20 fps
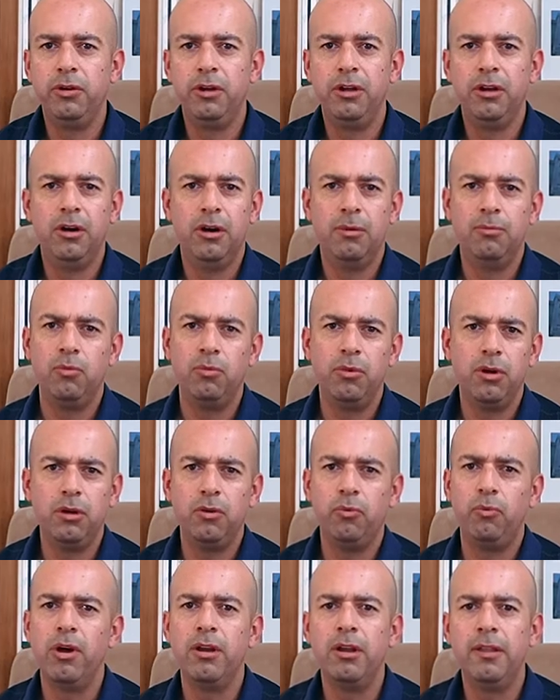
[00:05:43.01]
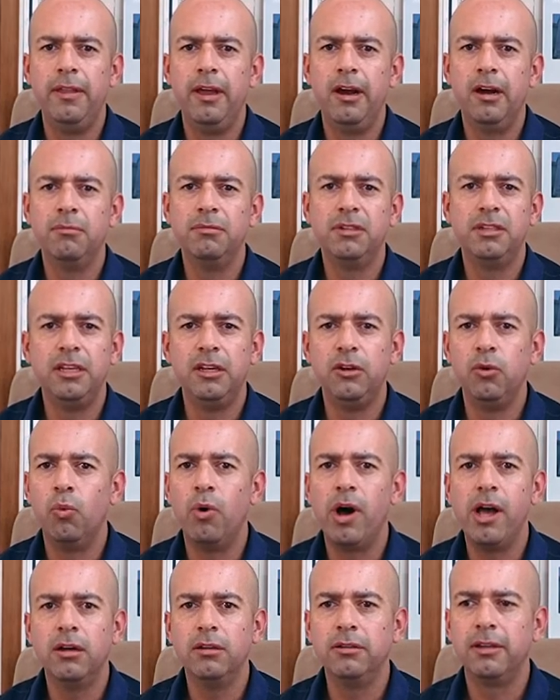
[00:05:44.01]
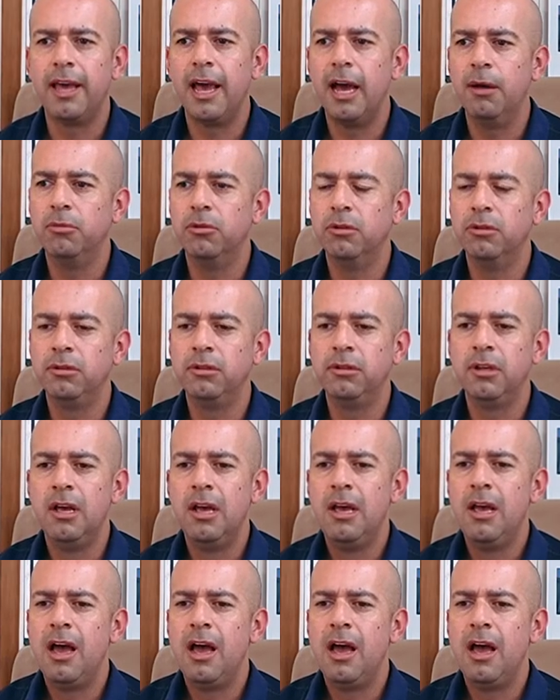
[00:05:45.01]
you know, I'm running there, I'm seeing wild camels.